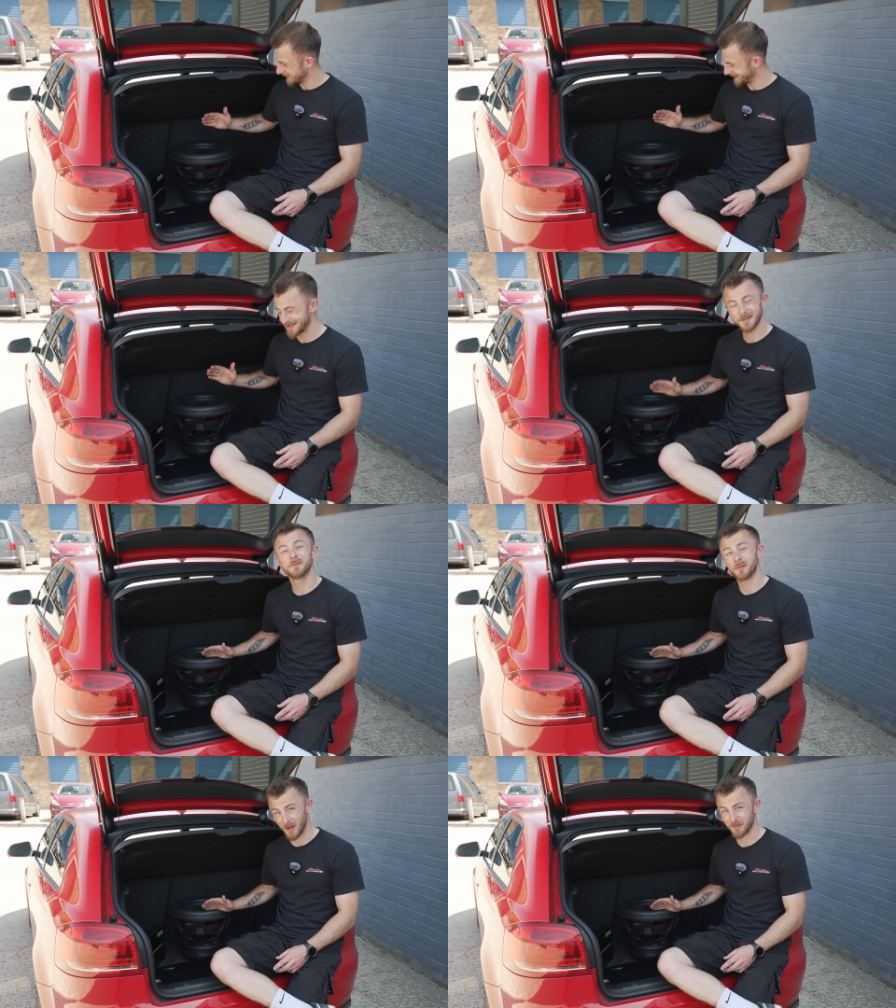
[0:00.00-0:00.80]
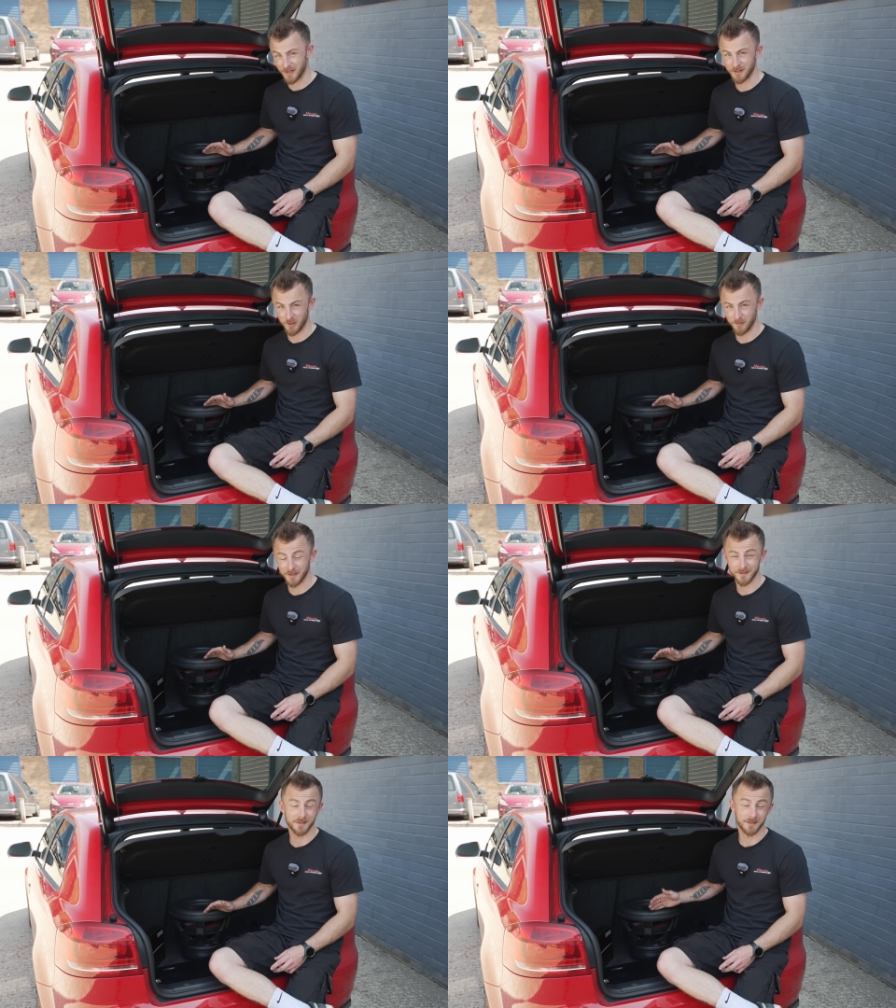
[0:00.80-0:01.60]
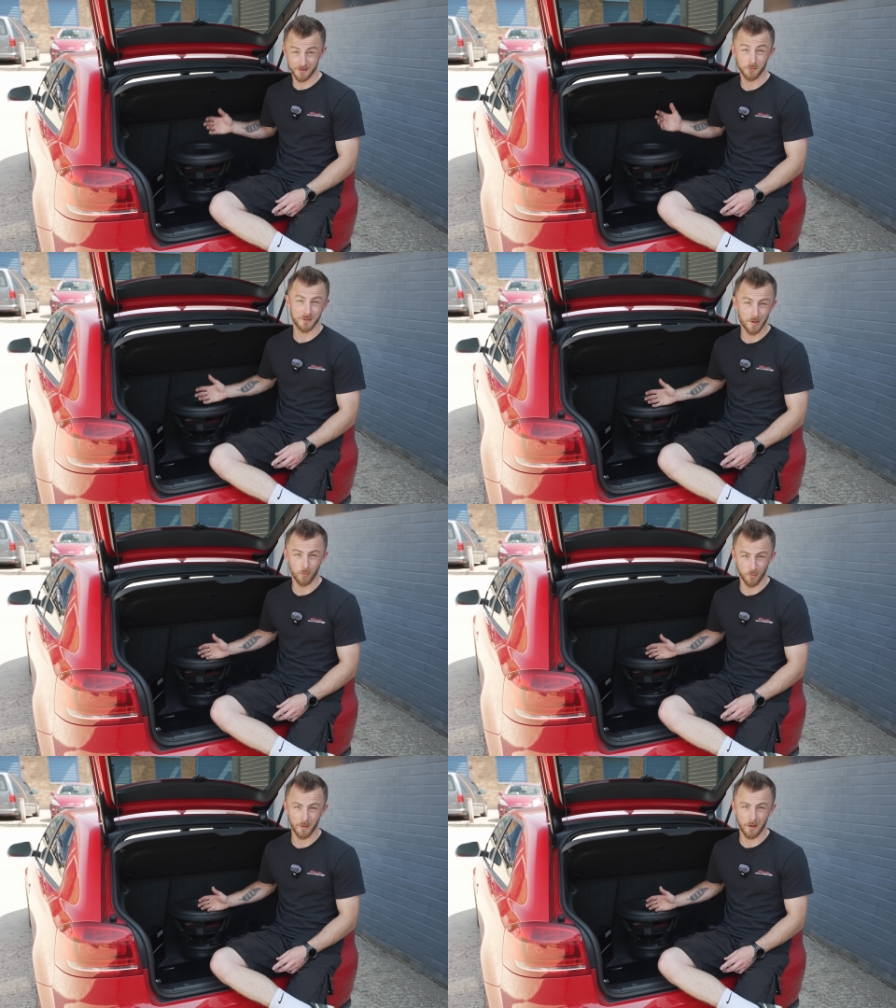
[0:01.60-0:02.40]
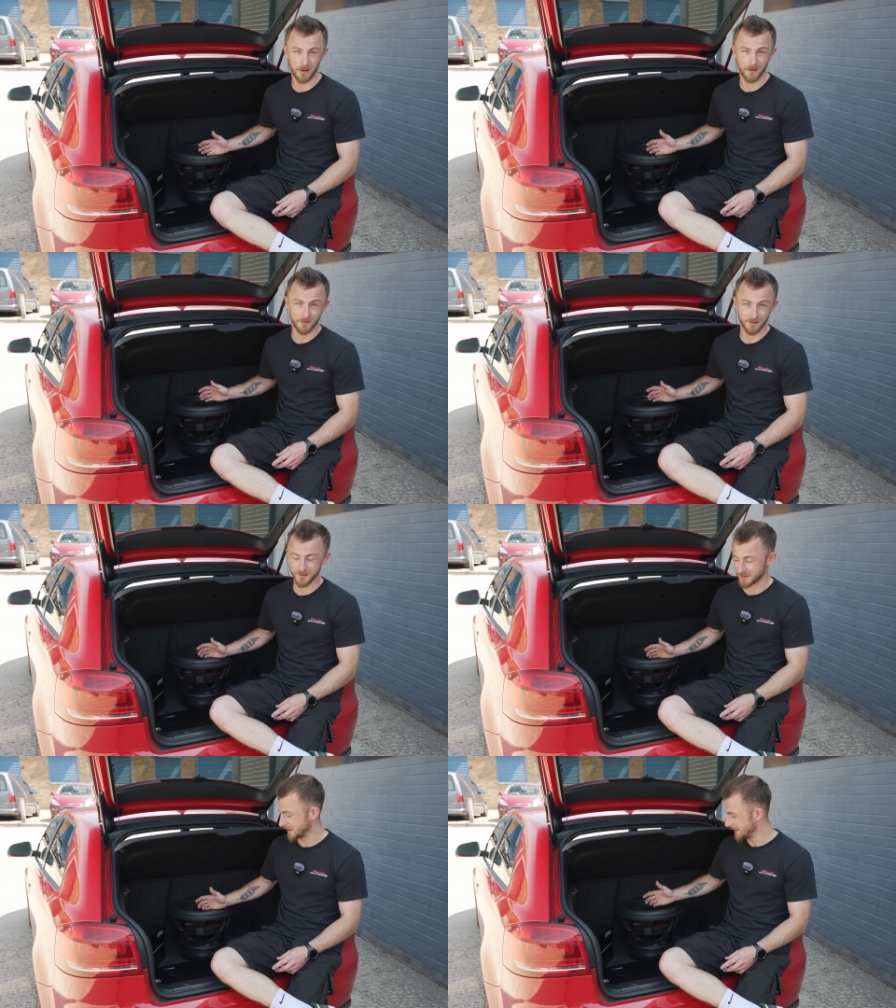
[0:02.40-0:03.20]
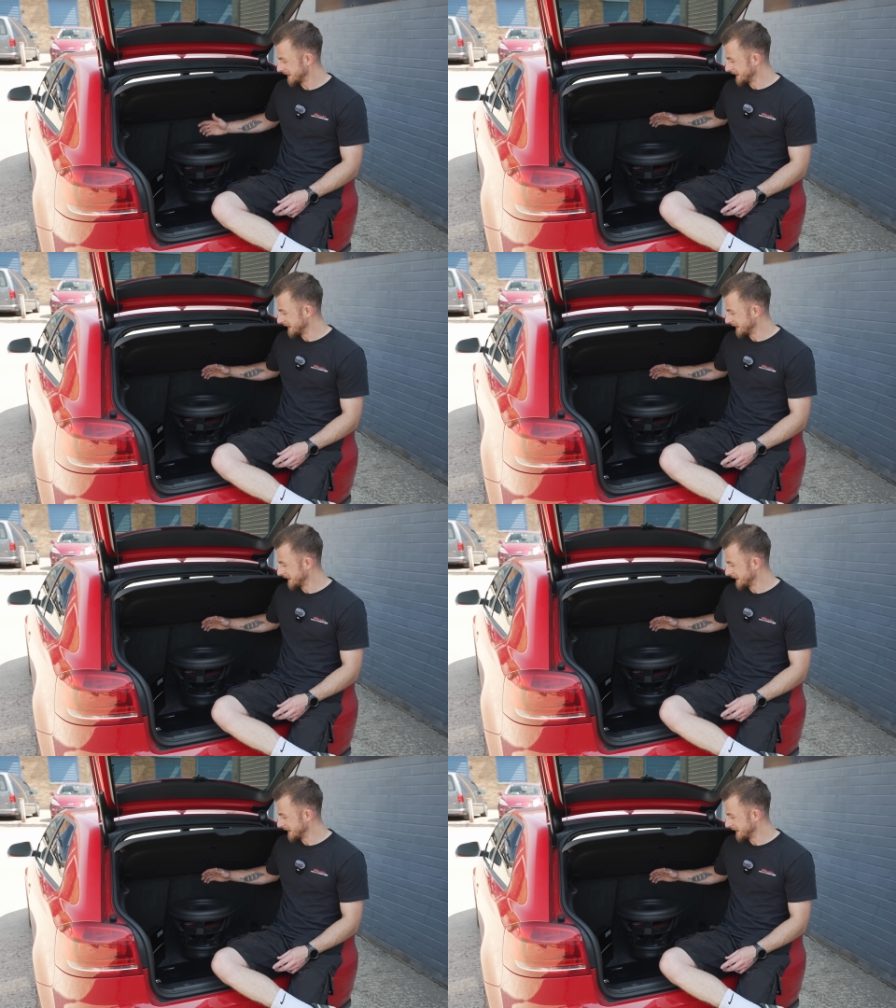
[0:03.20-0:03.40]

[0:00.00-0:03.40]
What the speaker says: This is 5K RMS, so double the power handling actually.